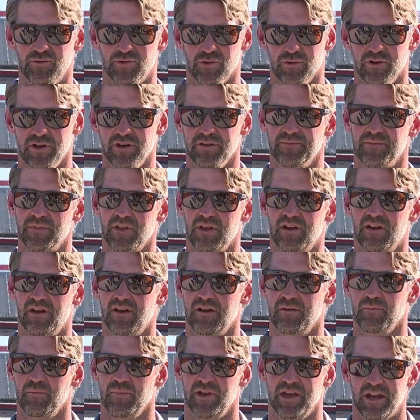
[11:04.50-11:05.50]
joint.
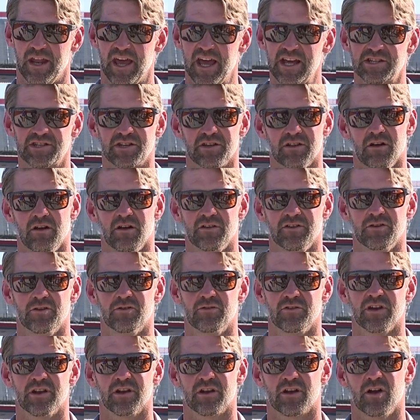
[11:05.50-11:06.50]
In echelon, you
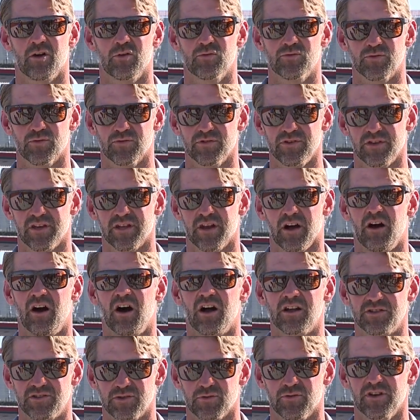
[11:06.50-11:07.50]
don't get a cold joint, you get a
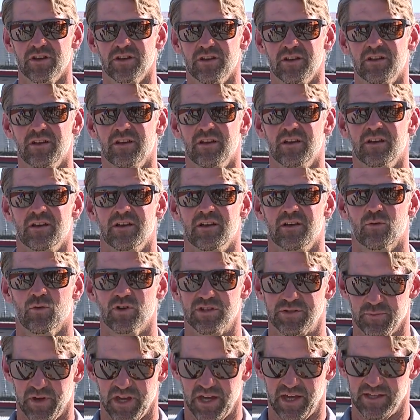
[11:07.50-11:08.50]
hot joint,
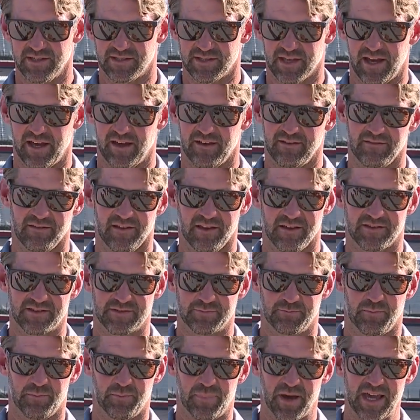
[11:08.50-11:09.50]
which means that it's
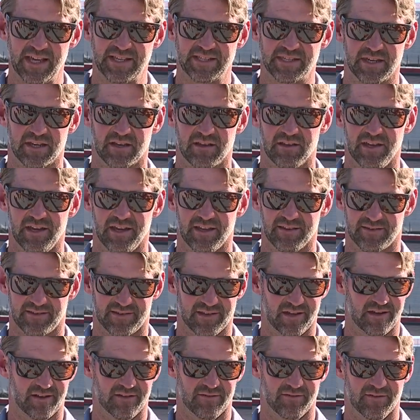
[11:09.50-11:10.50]
basically,
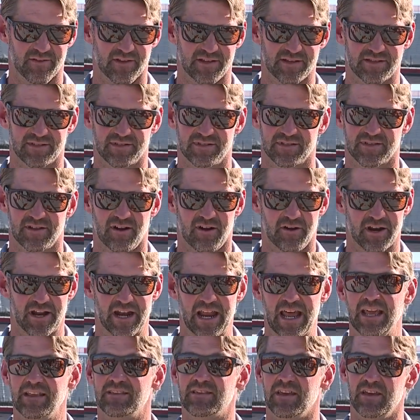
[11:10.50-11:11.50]
instead of, let's just call it an
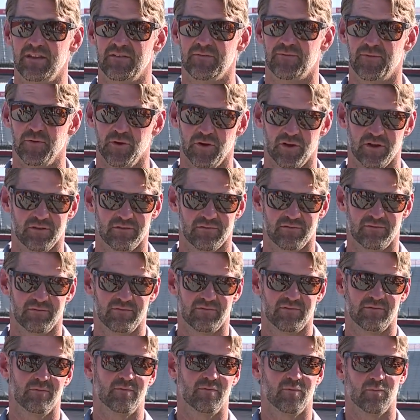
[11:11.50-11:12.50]
18-foot
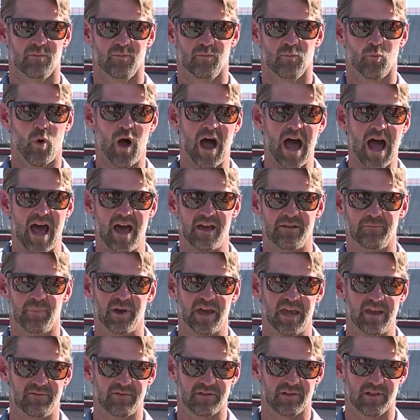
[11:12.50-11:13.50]
wide
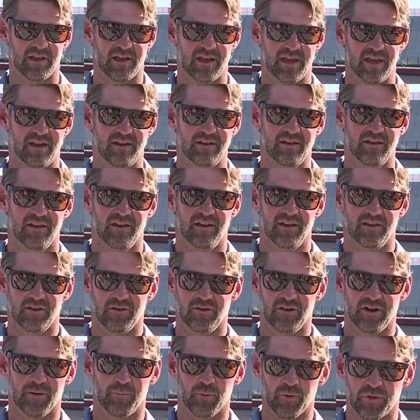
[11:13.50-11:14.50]
paving lane, you
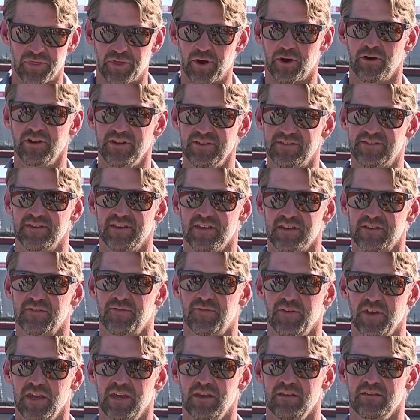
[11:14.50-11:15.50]
end up with 36
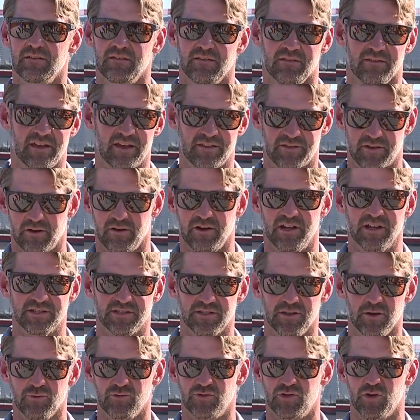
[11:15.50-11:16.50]
feet that there is
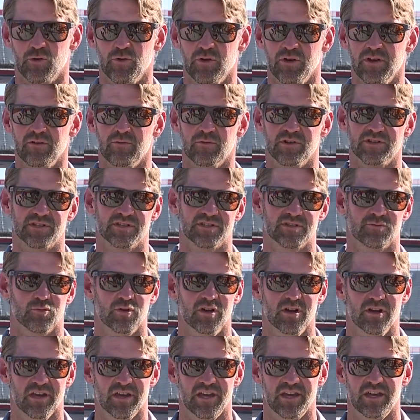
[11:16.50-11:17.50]
no joint, which is
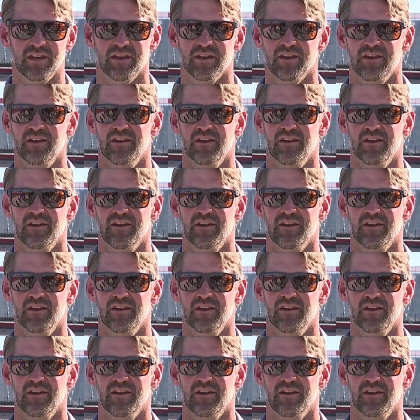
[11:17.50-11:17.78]
really,